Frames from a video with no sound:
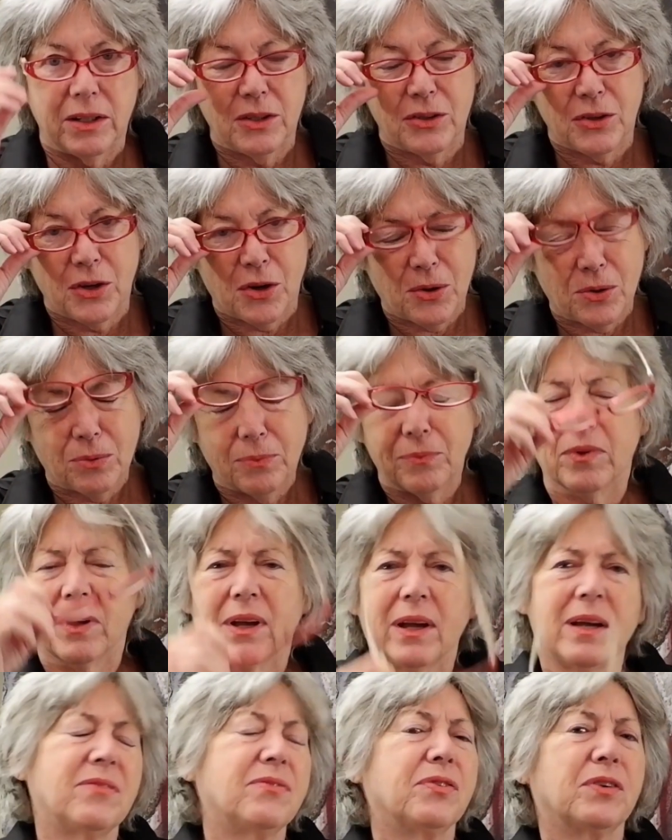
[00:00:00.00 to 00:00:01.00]
You know,
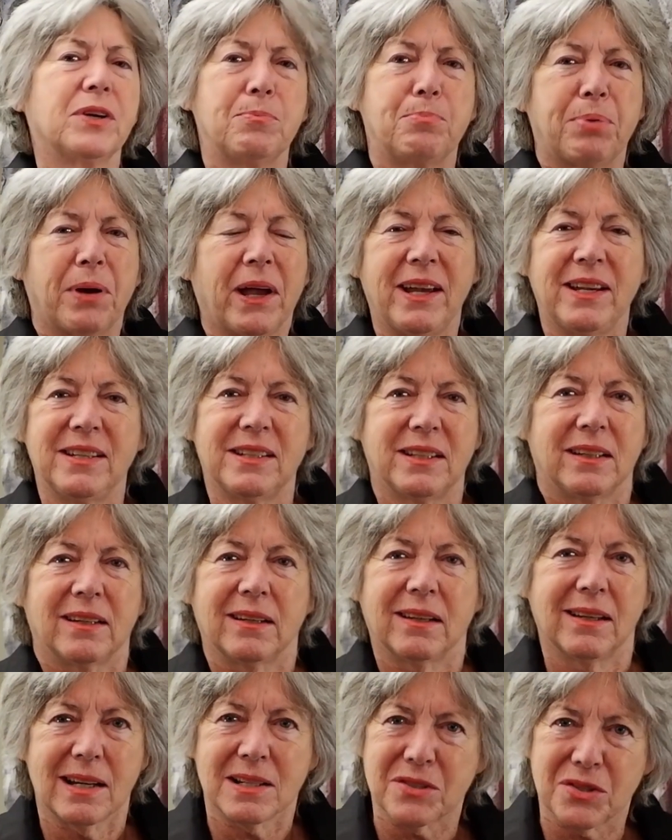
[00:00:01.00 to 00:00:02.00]
every
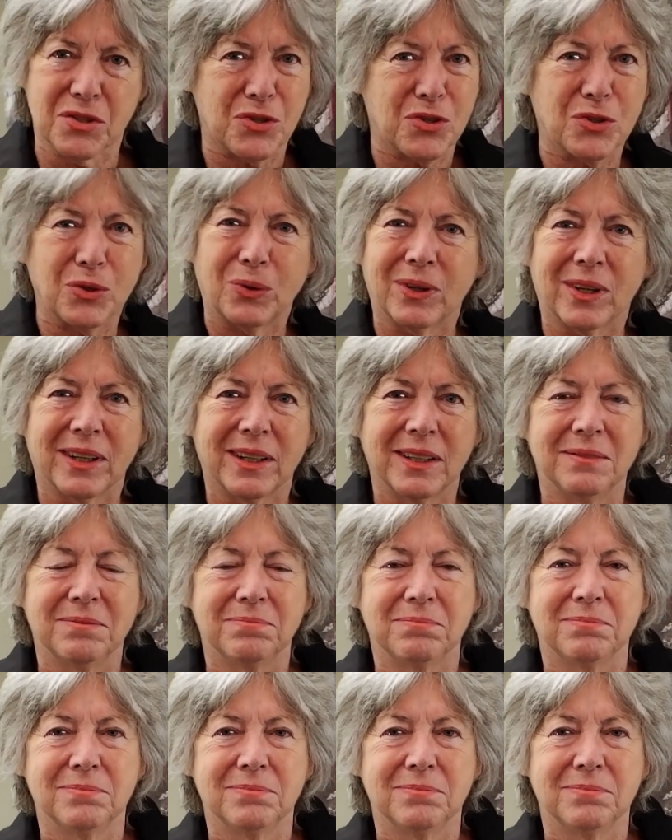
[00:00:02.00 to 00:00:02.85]
painting has a story.